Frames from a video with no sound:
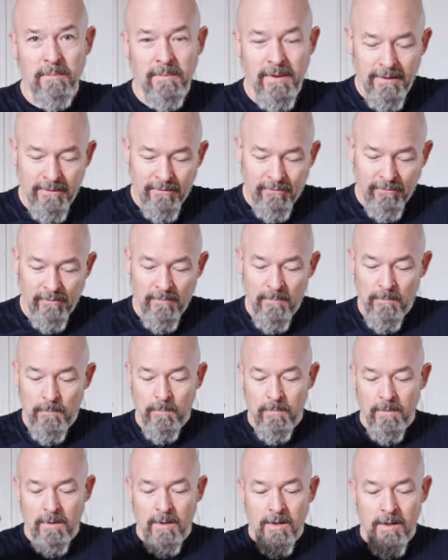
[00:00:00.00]
months,
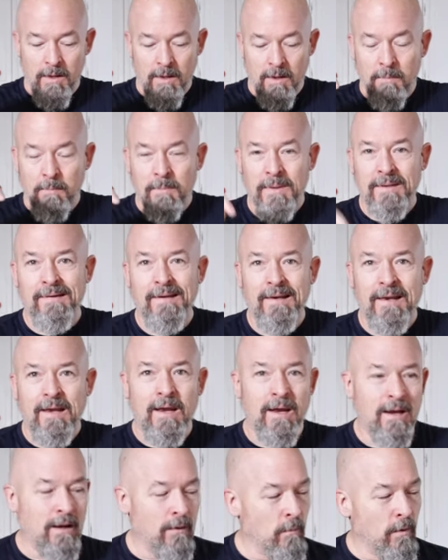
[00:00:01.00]
but
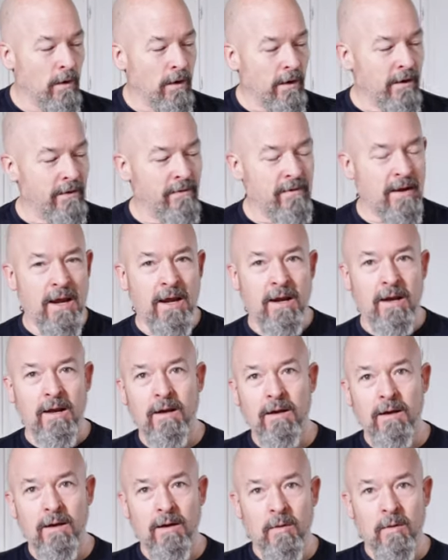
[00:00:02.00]
today we're going to take